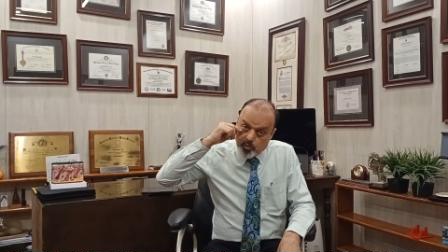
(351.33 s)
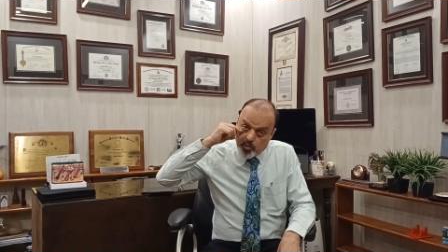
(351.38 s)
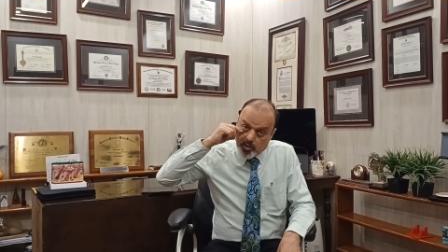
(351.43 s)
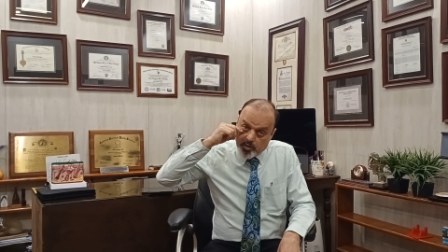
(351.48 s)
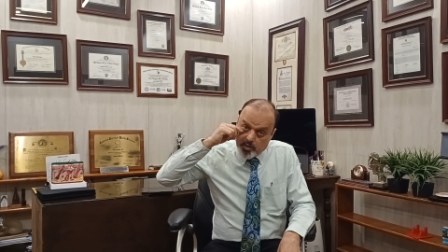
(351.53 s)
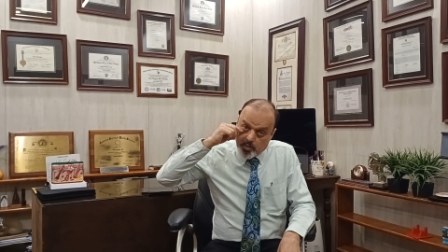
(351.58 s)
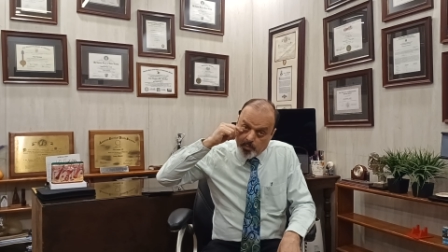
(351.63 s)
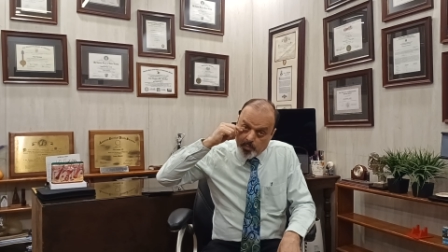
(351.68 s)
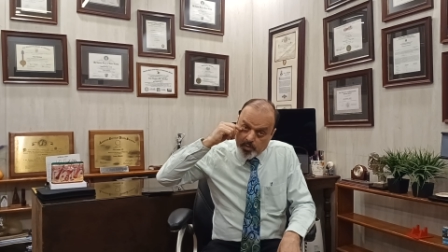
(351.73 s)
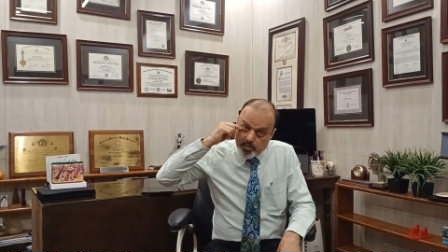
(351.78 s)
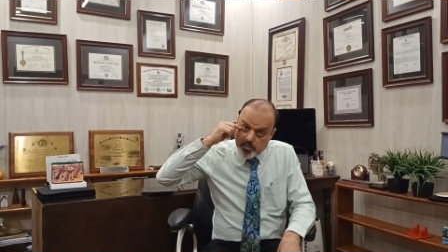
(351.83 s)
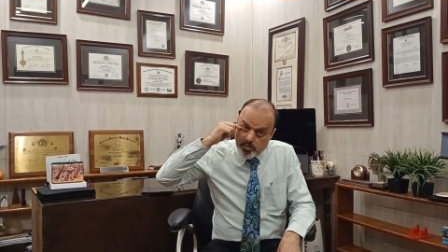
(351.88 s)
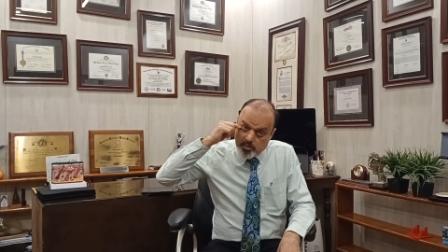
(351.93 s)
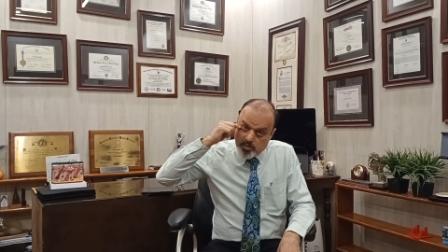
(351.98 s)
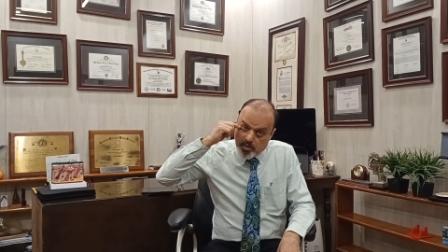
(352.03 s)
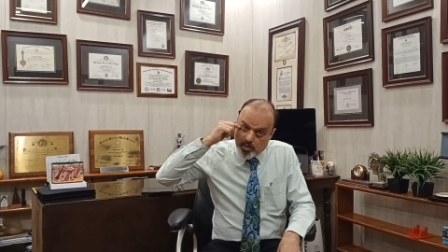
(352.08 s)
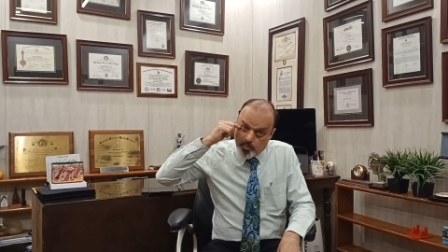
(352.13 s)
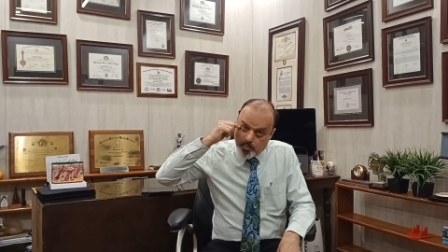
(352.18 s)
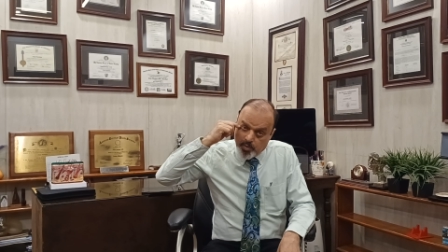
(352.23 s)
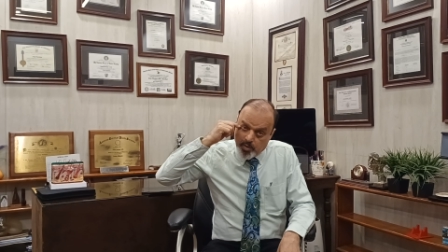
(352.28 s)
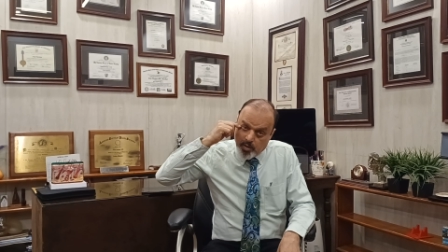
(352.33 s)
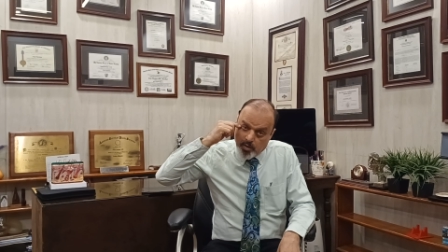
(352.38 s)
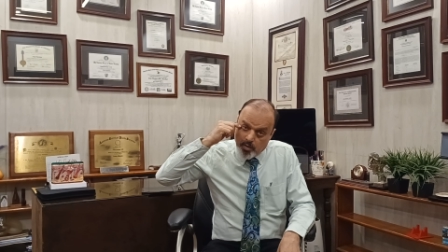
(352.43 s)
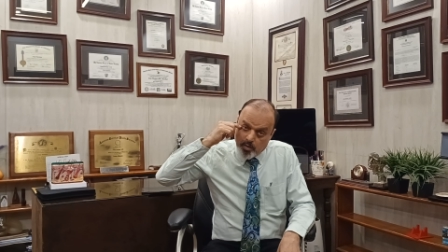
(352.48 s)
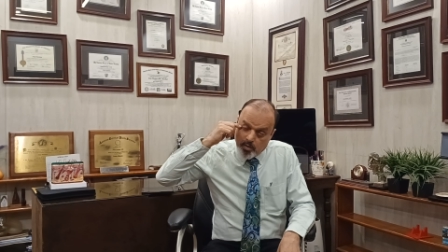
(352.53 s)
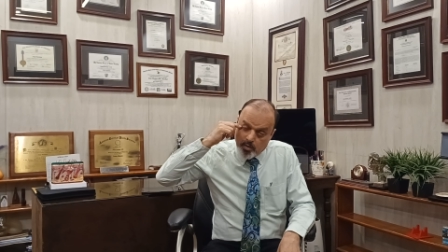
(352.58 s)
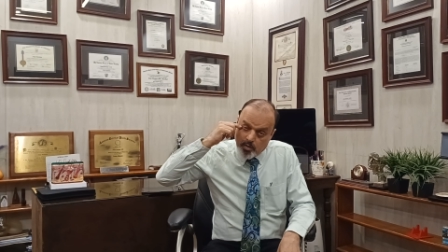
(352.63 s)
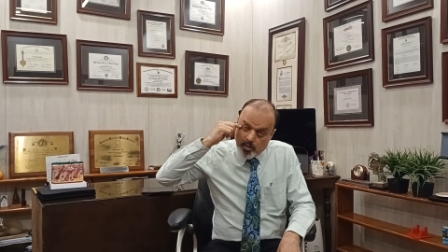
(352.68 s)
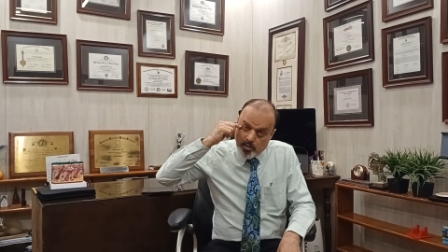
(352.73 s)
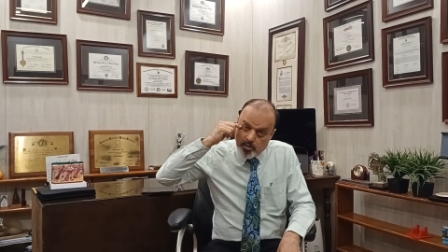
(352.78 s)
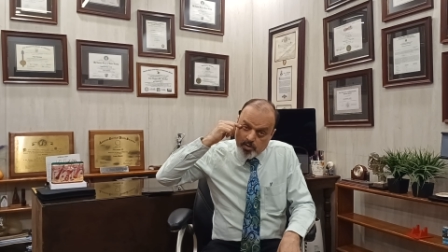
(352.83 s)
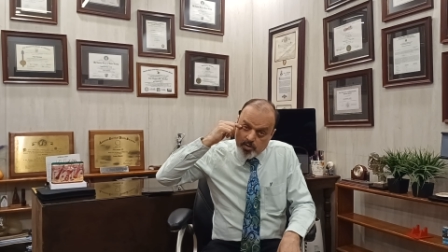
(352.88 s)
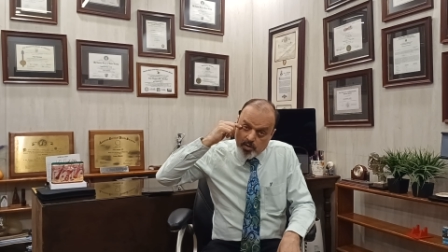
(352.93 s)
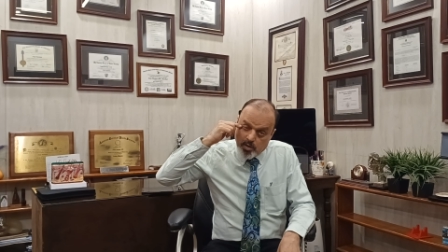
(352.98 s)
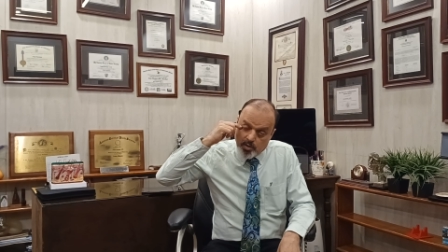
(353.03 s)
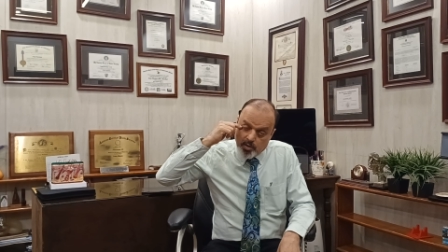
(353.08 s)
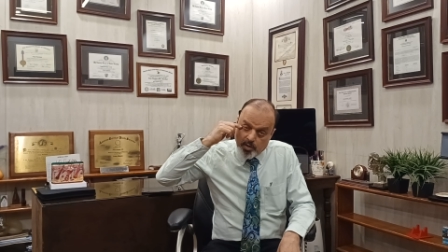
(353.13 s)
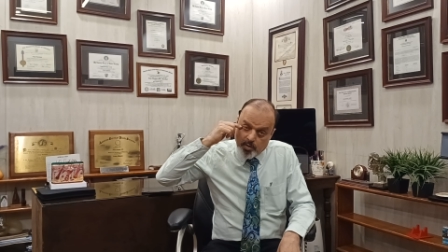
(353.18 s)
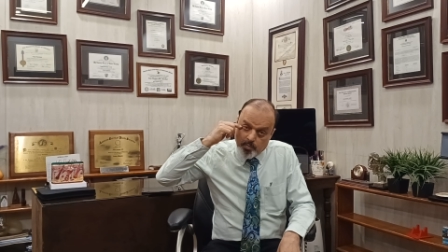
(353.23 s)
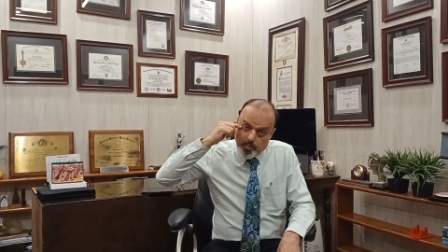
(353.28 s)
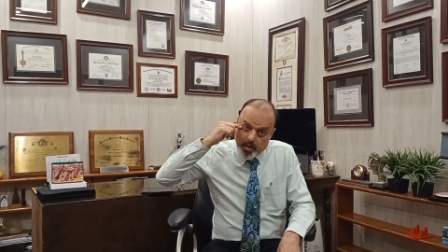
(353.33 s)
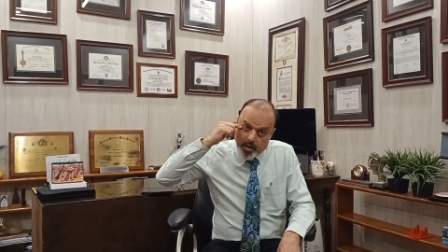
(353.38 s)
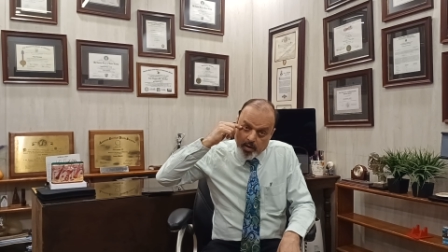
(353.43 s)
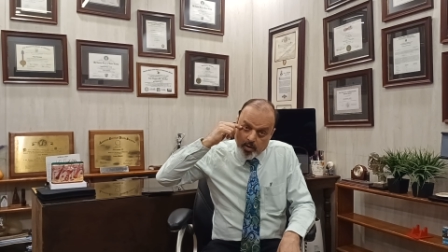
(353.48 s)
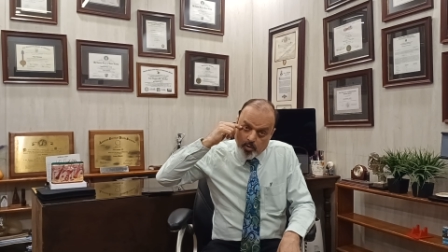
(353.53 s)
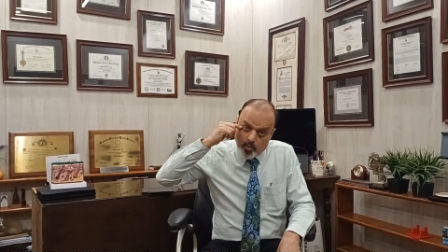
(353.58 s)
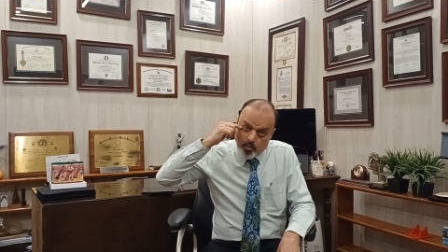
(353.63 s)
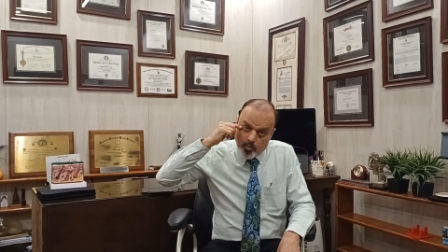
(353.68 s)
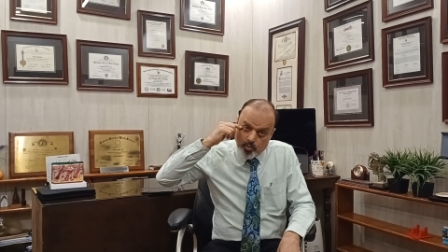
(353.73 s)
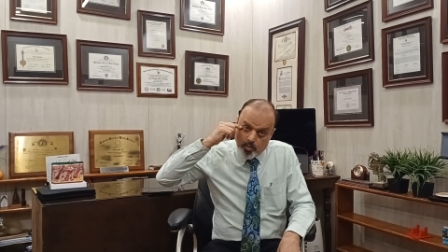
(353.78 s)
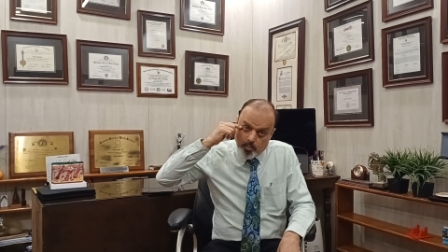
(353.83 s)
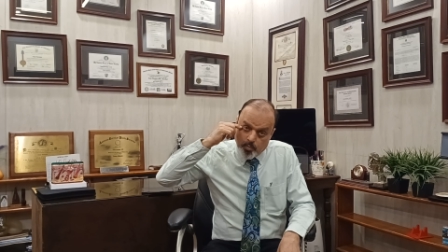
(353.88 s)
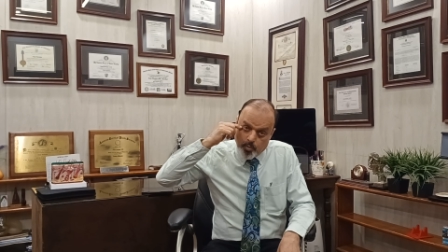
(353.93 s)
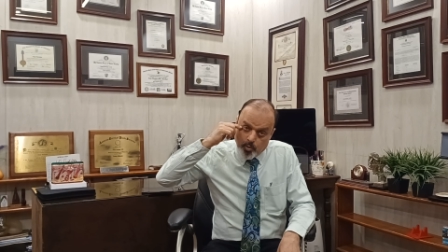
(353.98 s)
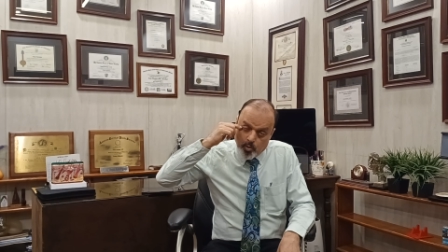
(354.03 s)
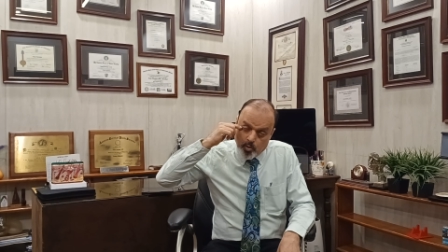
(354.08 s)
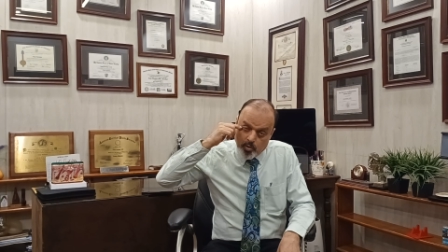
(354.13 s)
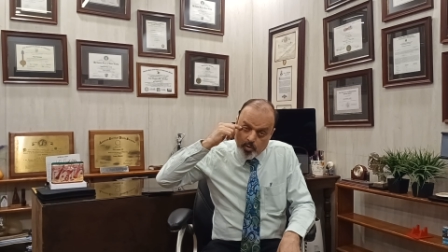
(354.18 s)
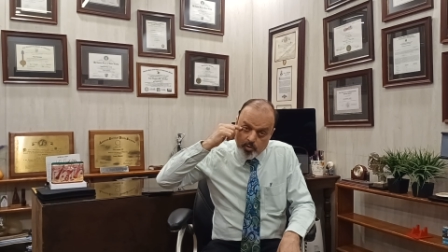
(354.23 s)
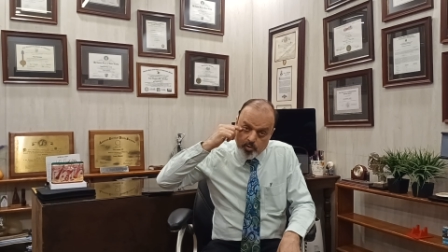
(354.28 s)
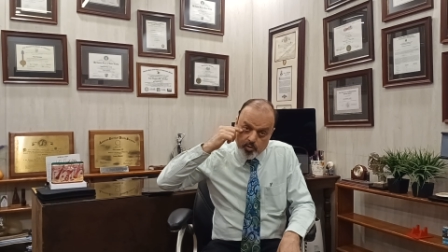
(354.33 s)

that the muscles can be inserted back onto the bone,